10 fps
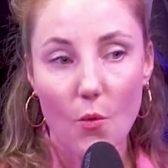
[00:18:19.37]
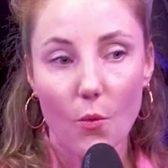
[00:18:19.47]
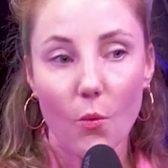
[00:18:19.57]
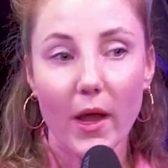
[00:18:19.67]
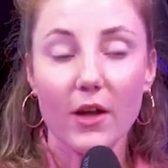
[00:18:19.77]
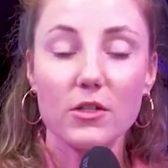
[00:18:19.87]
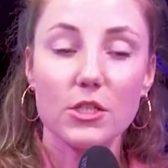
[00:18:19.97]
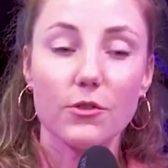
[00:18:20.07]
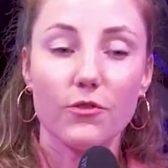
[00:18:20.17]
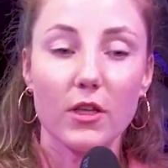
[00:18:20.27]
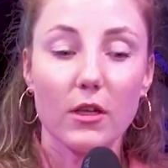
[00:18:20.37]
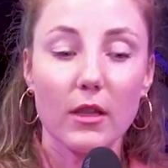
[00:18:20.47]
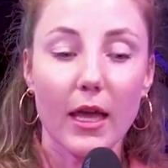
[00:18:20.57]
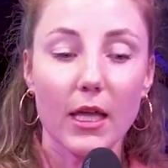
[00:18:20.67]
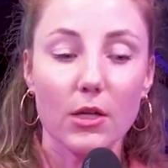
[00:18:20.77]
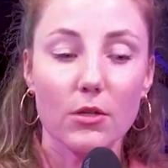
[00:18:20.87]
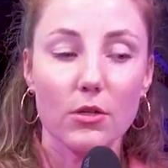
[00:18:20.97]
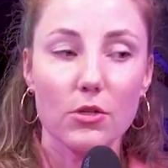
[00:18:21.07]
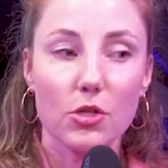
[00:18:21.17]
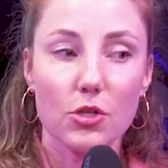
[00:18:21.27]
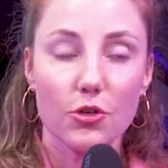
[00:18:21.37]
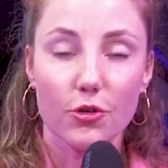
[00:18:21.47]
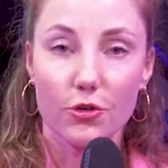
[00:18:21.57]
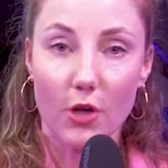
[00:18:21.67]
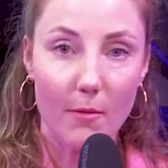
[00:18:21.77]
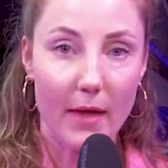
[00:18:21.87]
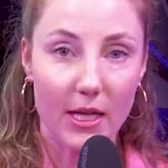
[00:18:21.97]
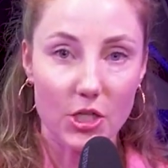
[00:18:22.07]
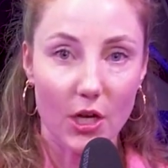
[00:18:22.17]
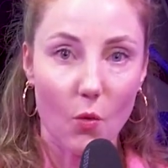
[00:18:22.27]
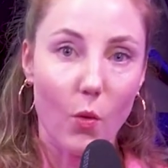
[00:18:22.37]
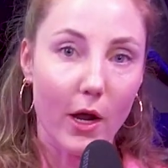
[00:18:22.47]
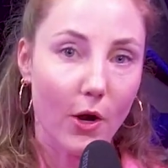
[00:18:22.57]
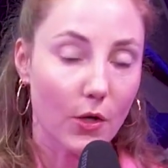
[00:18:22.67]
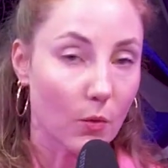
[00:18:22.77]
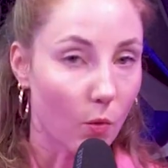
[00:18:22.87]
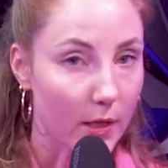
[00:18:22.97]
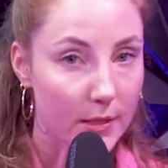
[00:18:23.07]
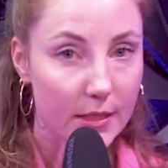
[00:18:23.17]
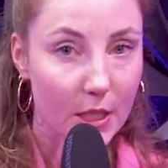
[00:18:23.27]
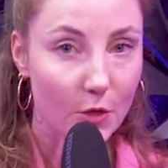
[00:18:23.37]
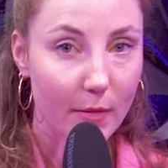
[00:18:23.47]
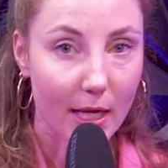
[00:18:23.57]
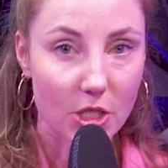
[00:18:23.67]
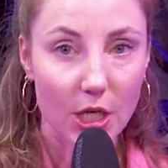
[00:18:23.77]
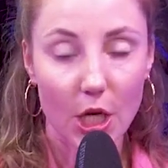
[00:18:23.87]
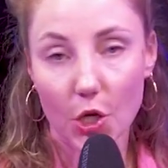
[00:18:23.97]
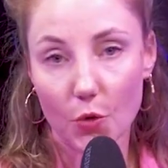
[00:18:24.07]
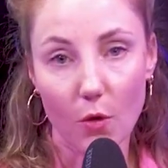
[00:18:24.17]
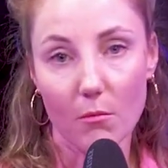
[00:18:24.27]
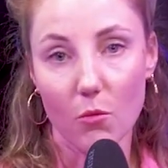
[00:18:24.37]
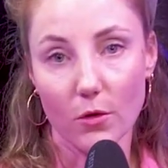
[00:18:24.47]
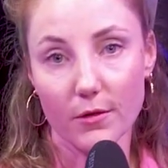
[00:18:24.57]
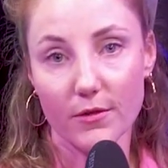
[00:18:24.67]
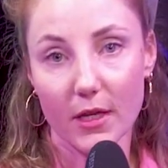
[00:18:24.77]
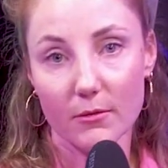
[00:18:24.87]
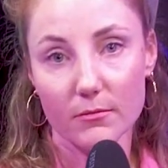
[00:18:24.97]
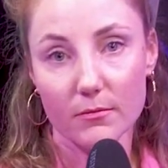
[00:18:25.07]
Where do you feel like you're not magic? Where are you witnessing your magic and you want more of it?